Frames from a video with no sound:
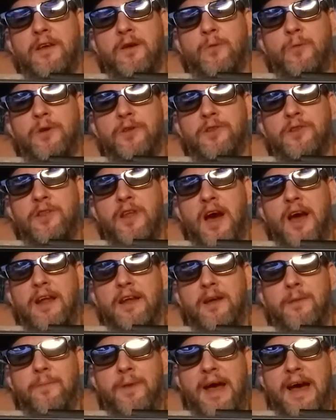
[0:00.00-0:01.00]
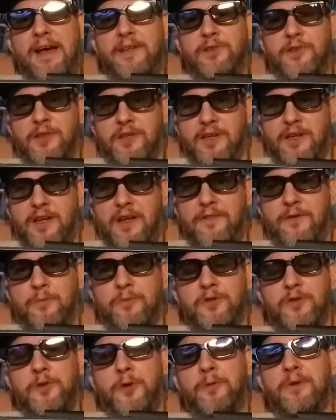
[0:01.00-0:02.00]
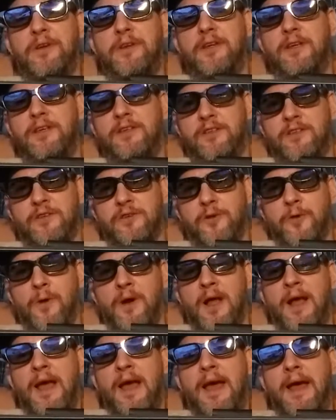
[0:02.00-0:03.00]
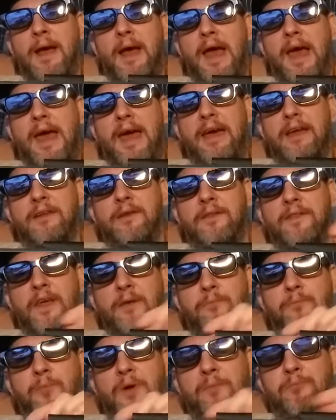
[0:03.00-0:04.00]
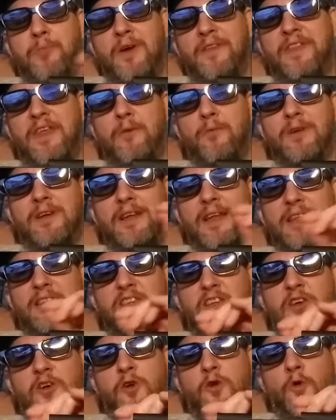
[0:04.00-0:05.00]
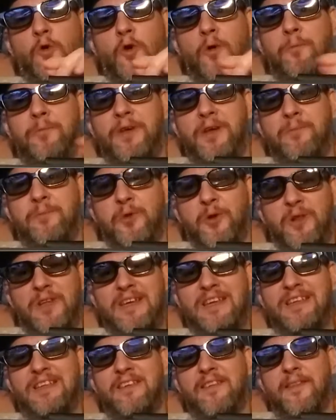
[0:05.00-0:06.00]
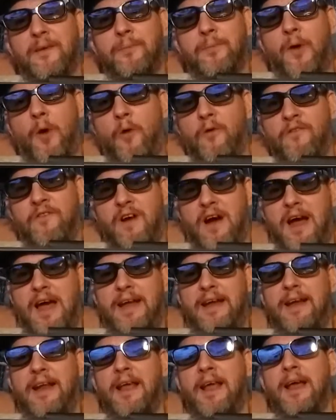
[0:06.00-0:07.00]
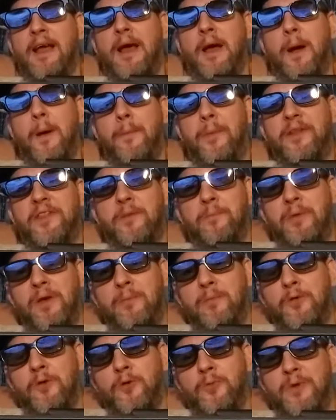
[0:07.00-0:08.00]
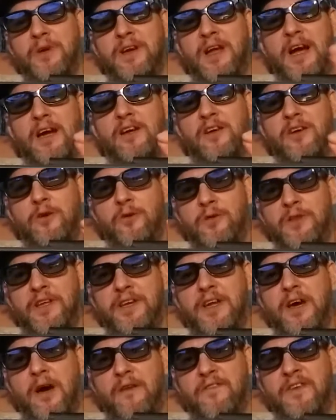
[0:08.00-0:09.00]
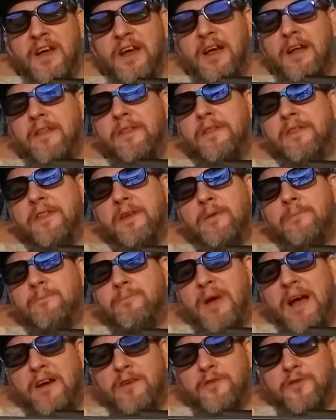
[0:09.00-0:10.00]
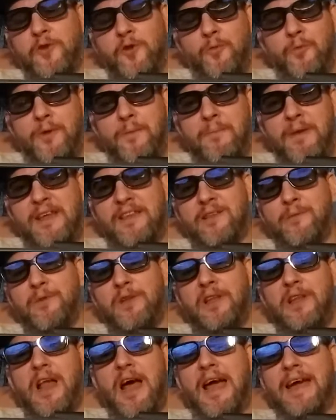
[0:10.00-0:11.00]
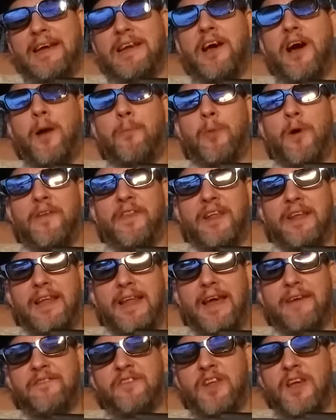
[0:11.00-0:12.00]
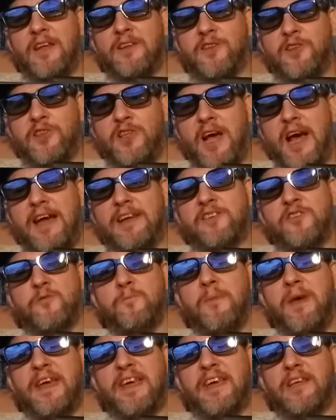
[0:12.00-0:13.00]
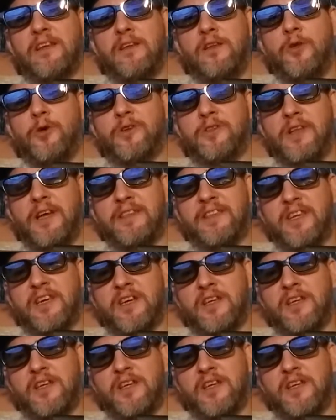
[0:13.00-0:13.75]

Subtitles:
was not a capacity and there was no need to, and but they would let the cool people into the Bovine, but the people who were not cool enough, the bouncer would make them line up on the left-hand side to make it look like the